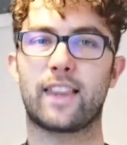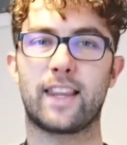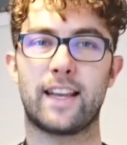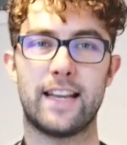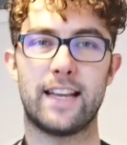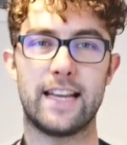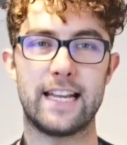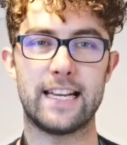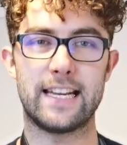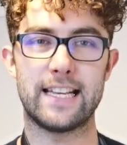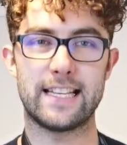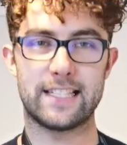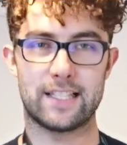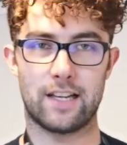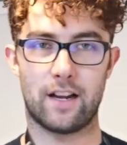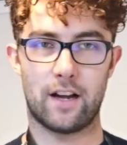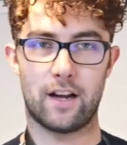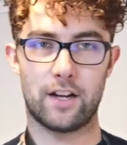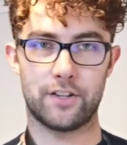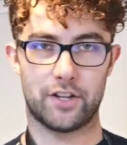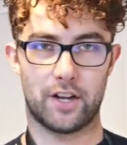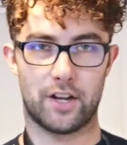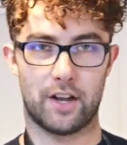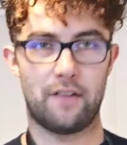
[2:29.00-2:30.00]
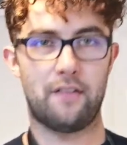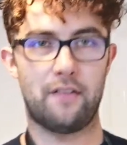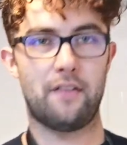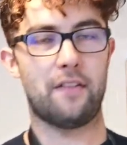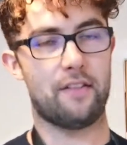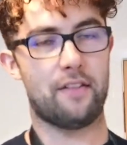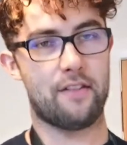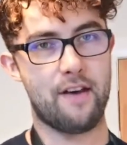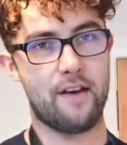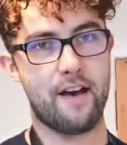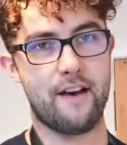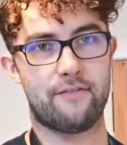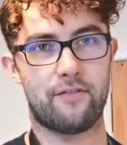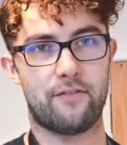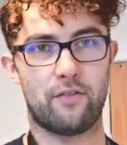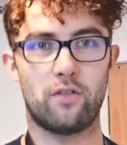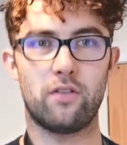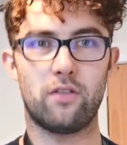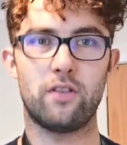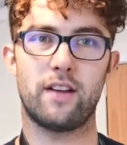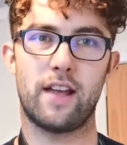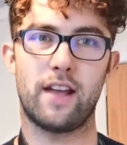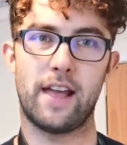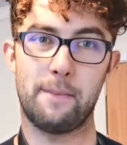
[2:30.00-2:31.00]
It is larger,
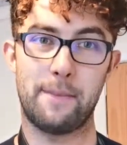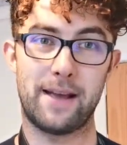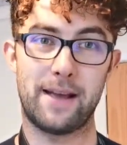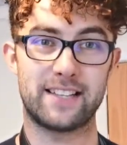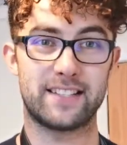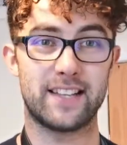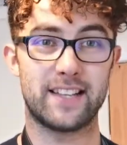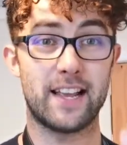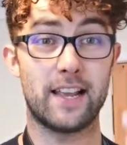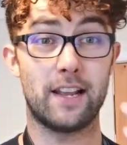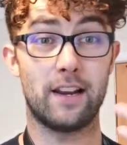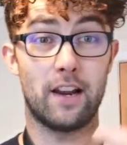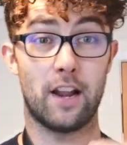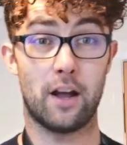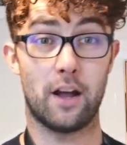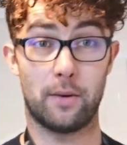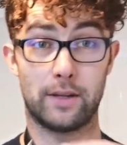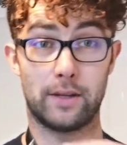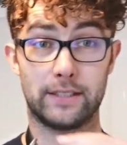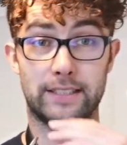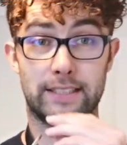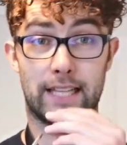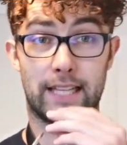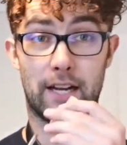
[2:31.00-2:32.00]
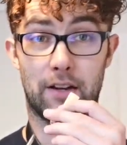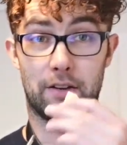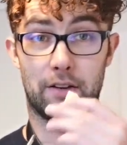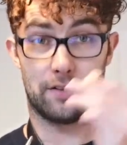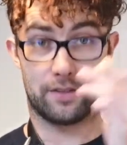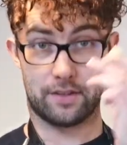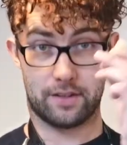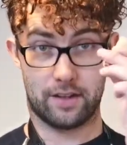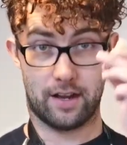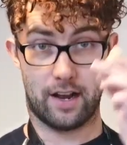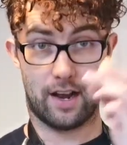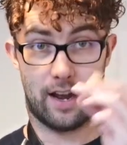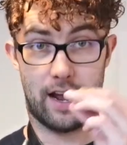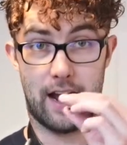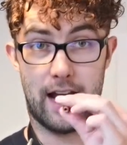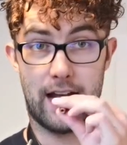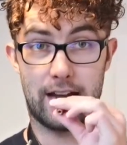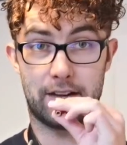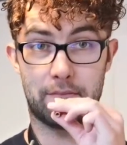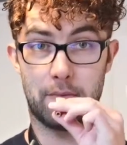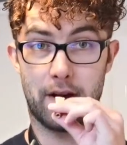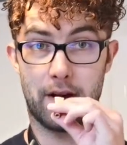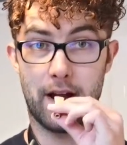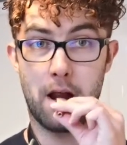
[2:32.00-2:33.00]
therefore it makes a lower sound. I
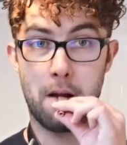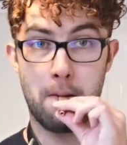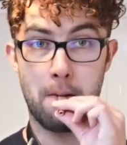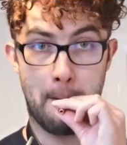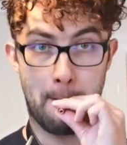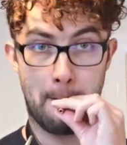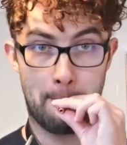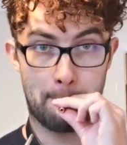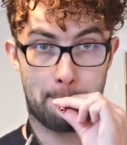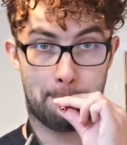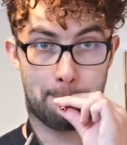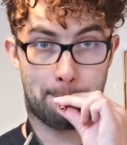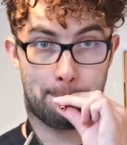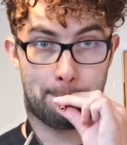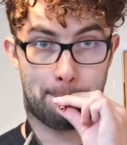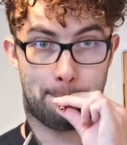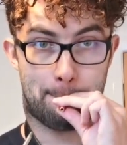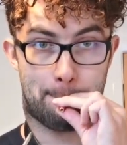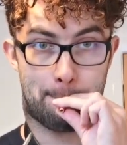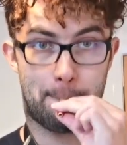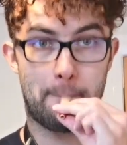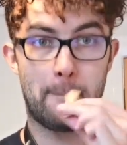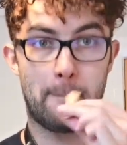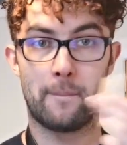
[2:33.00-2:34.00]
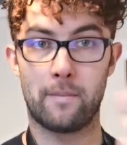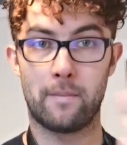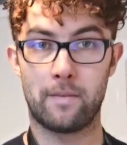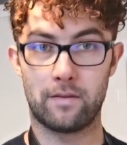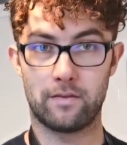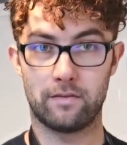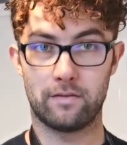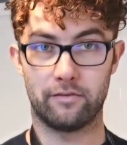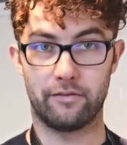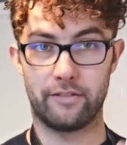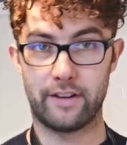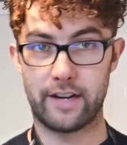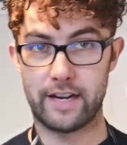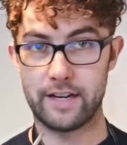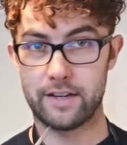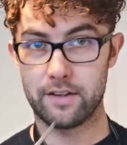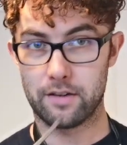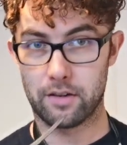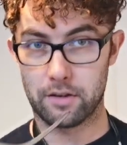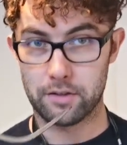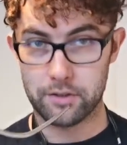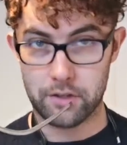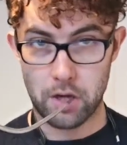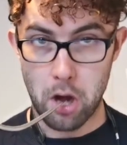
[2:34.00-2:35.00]
add my reed
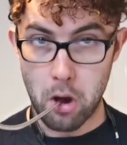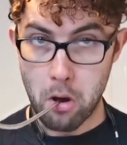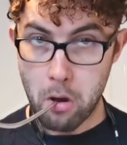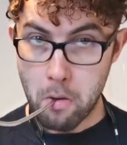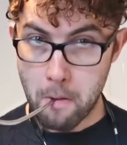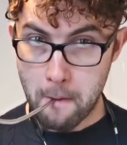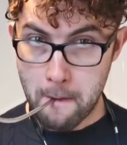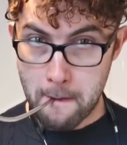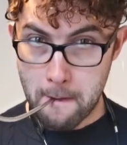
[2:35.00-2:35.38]
onto